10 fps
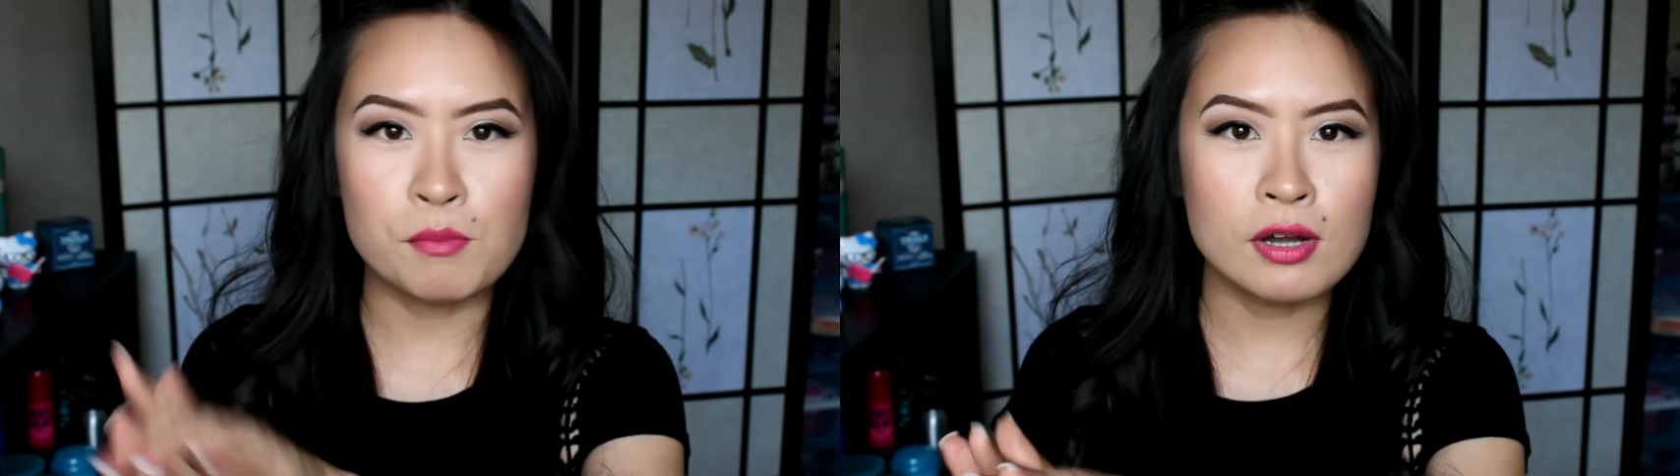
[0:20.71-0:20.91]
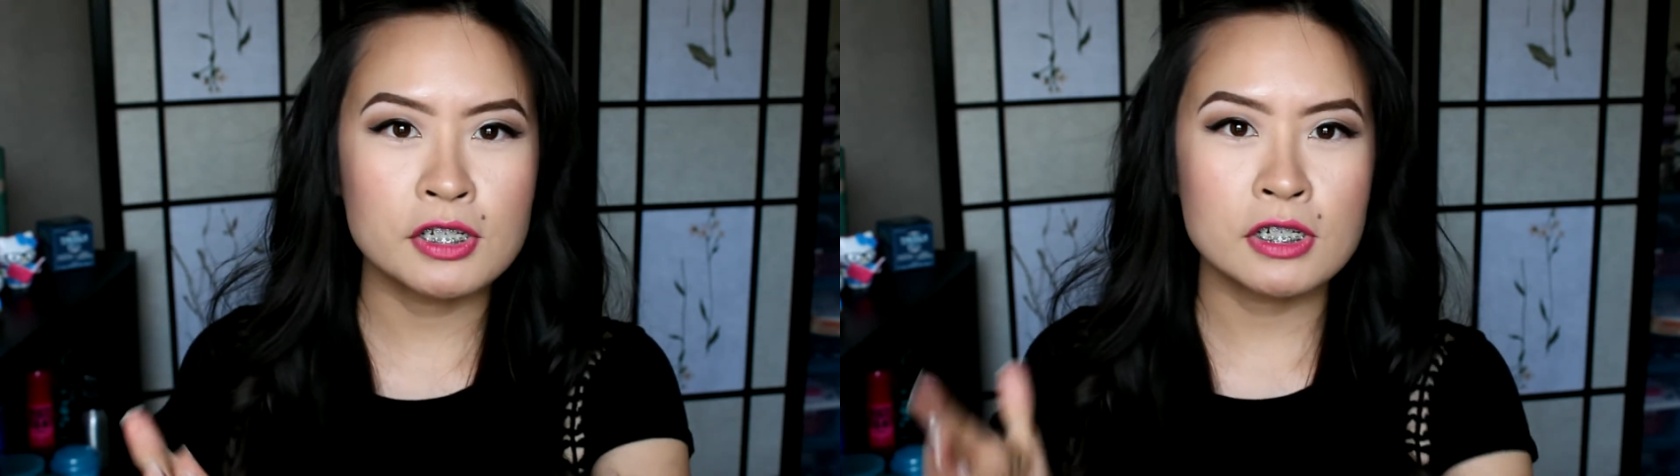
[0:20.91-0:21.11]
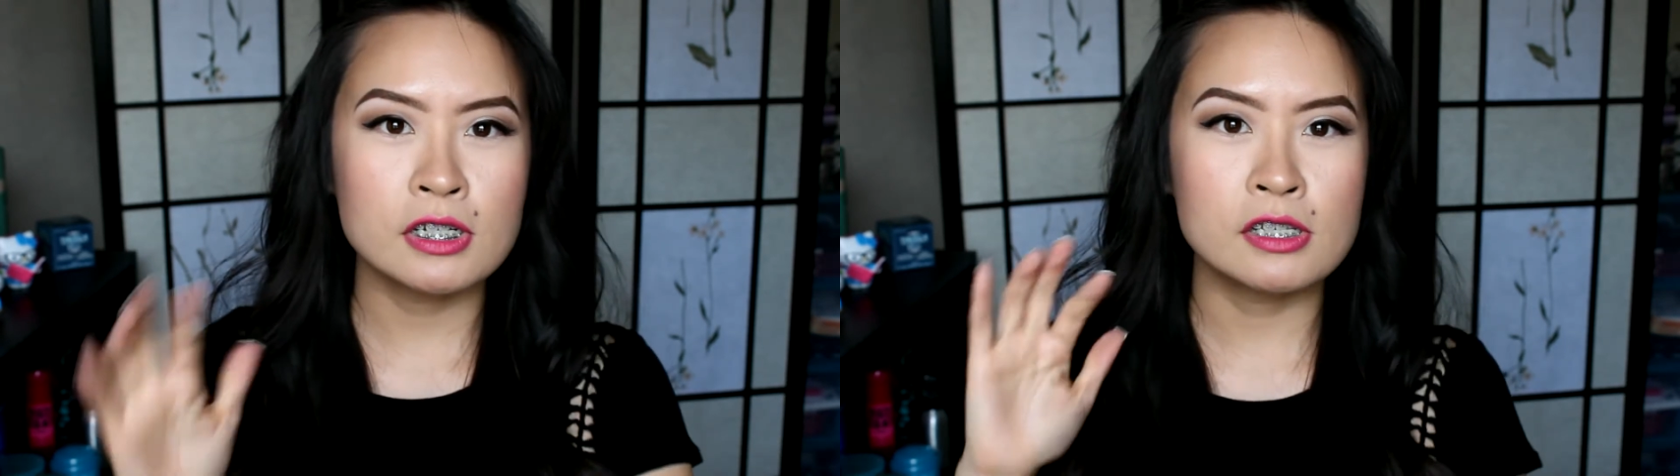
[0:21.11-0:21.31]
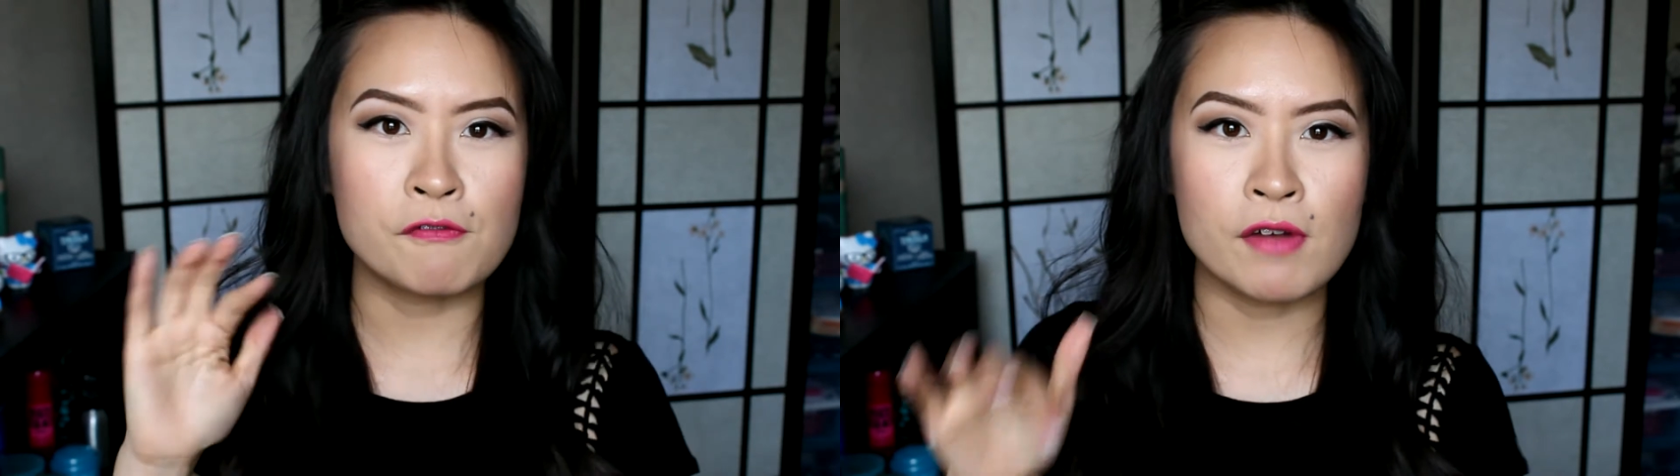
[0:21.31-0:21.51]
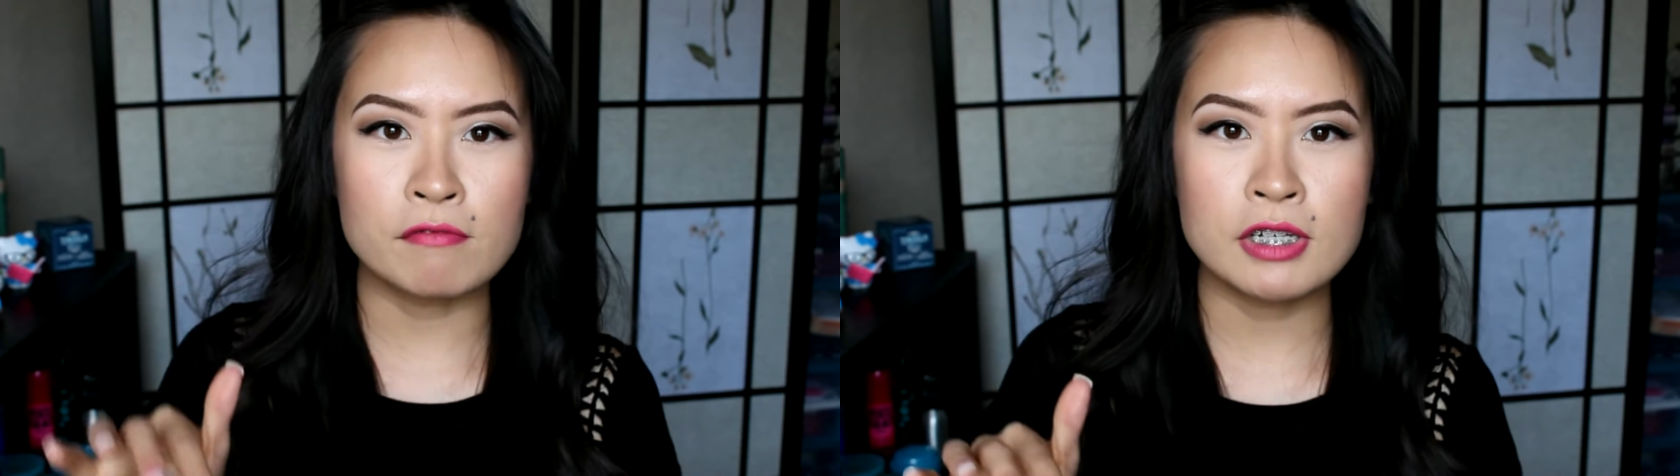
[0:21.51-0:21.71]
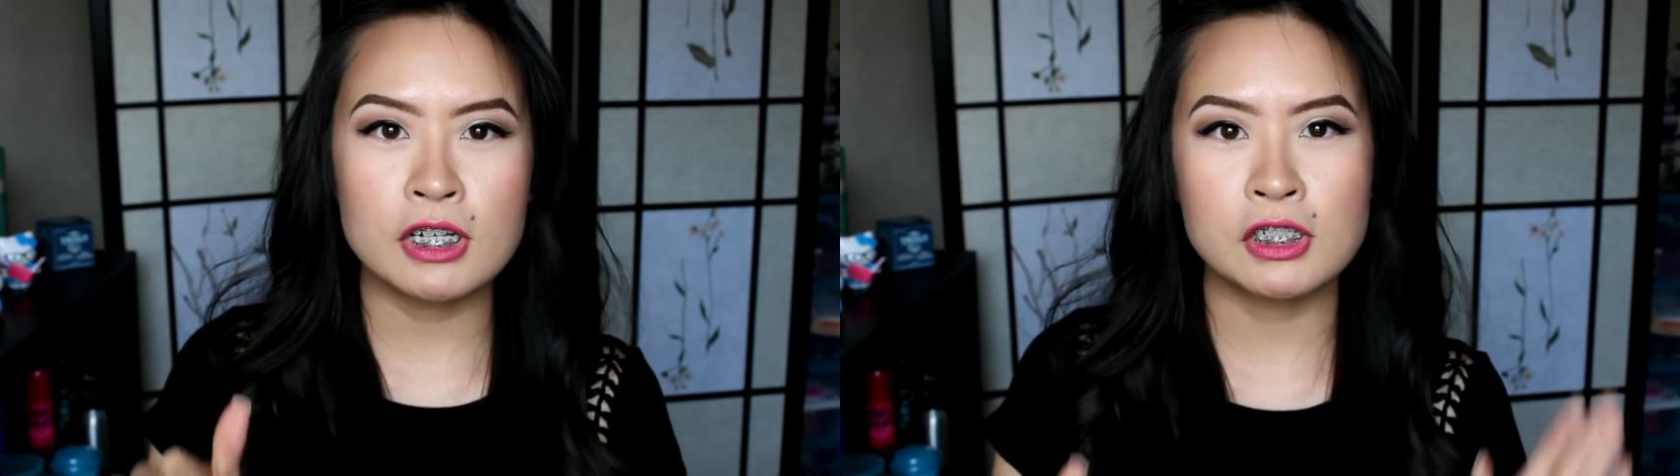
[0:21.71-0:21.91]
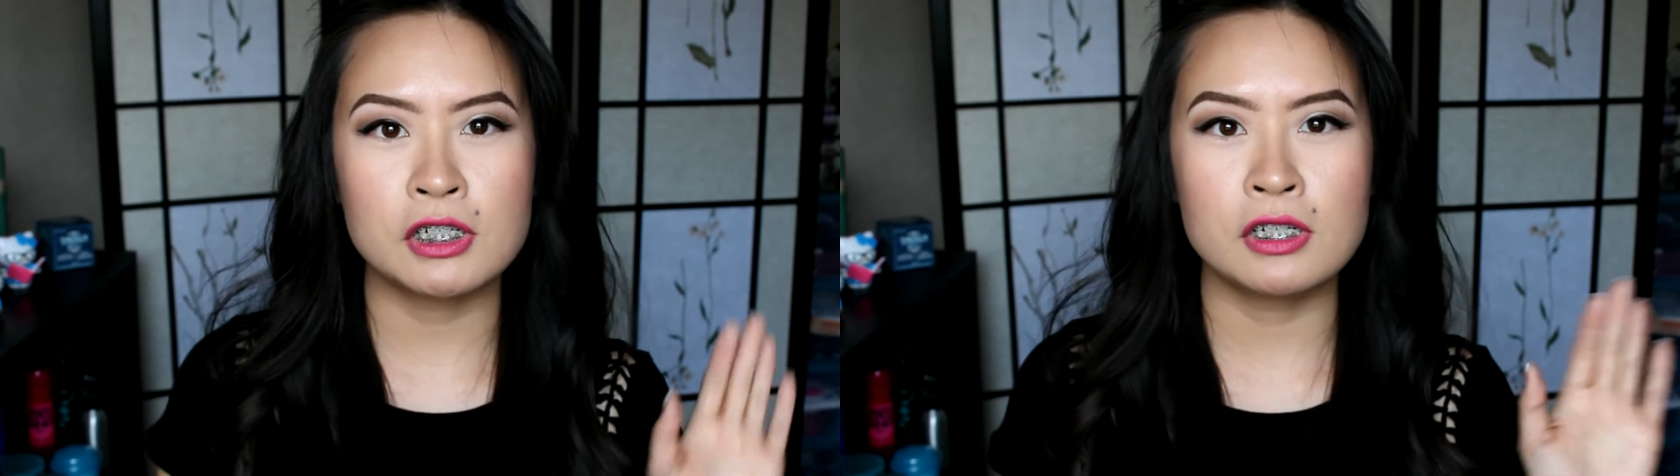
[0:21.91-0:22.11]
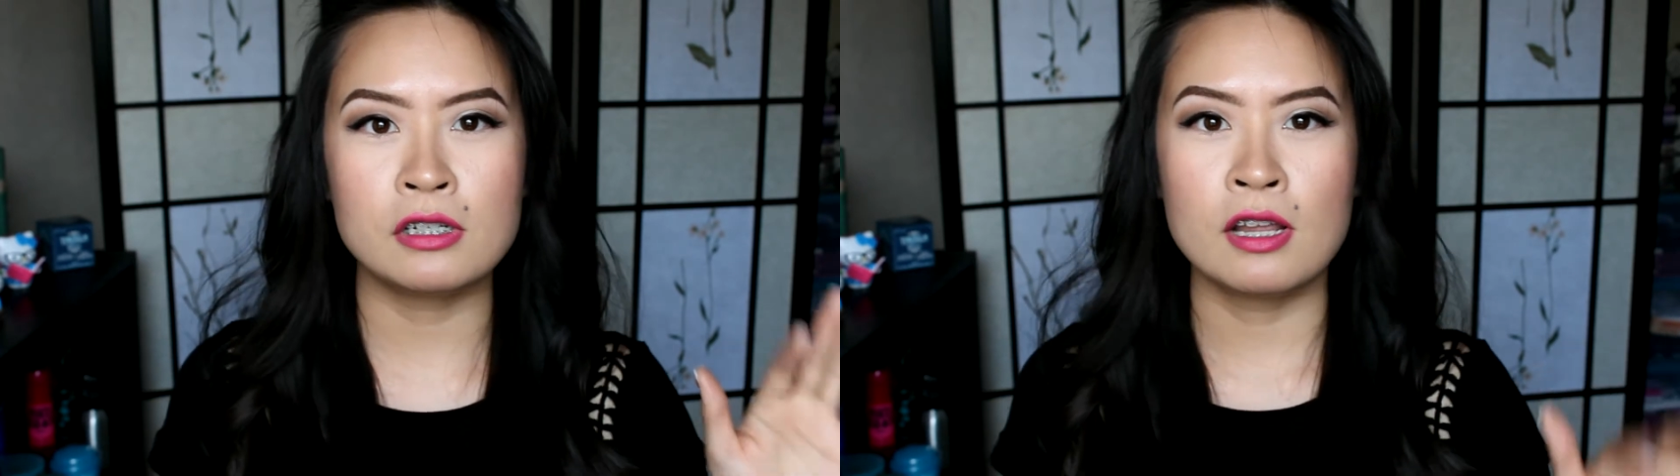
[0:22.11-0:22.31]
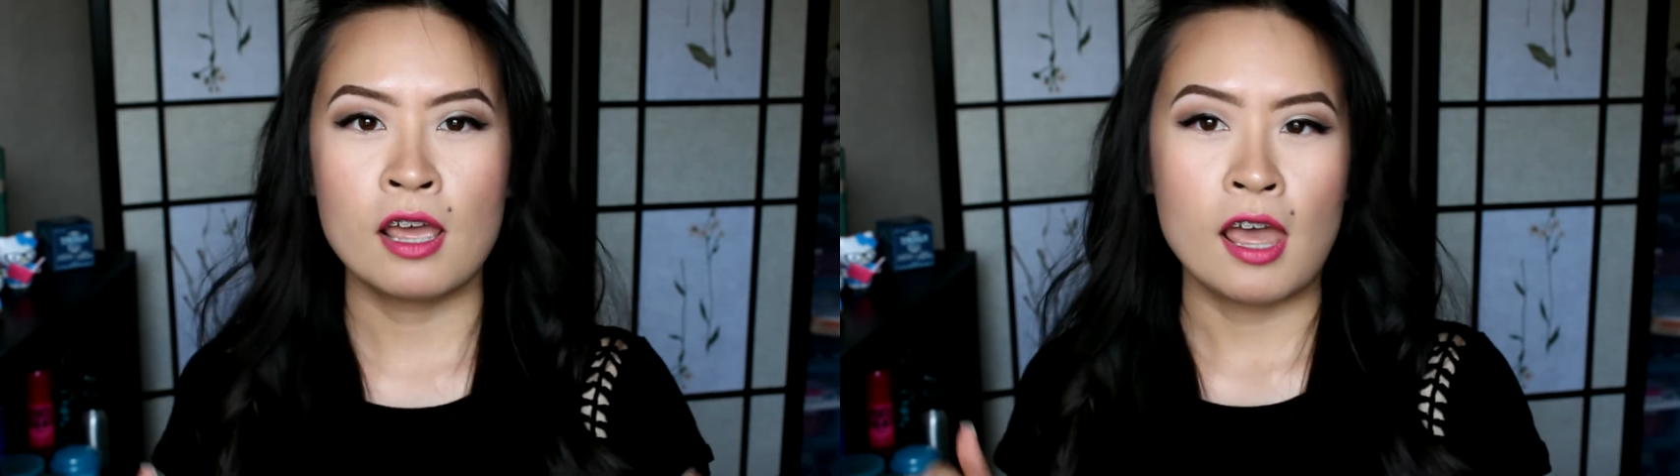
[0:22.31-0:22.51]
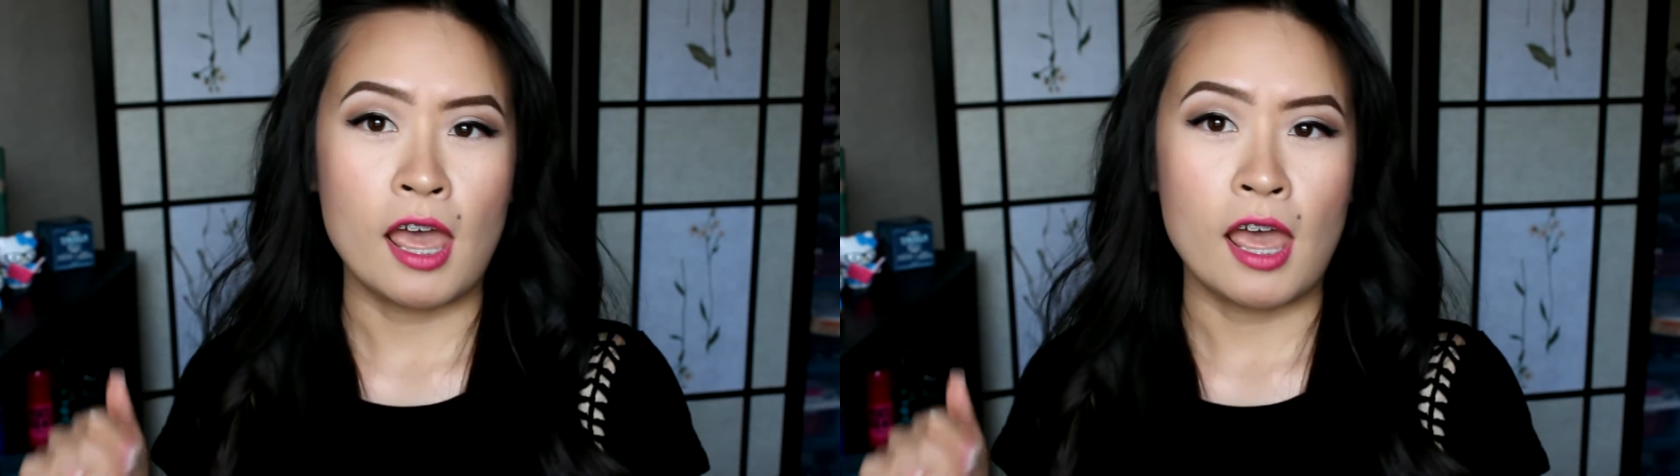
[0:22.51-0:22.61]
brushes, your foundation,